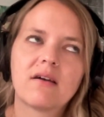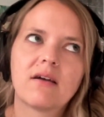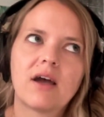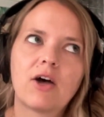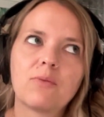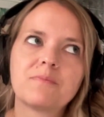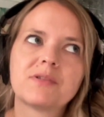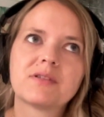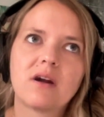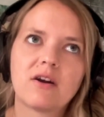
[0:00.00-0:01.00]

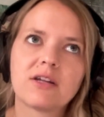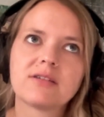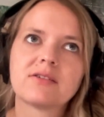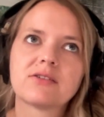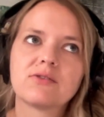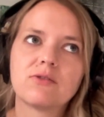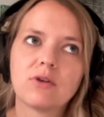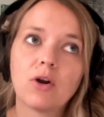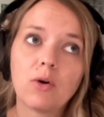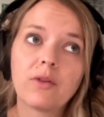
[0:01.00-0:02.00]
helps artists
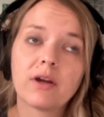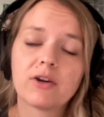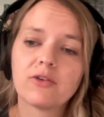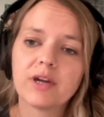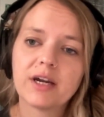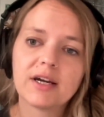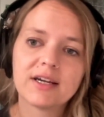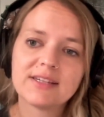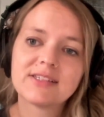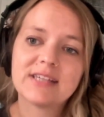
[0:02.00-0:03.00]
grow their career
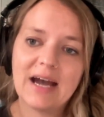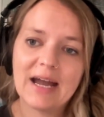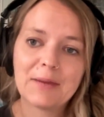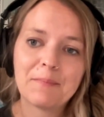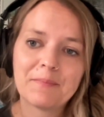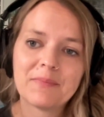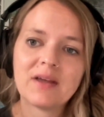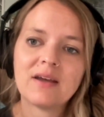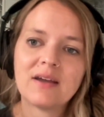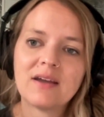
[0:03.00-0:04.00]
is time,
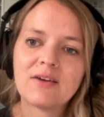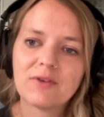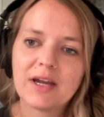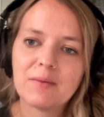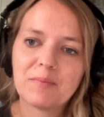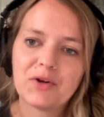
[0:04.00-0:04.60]
right?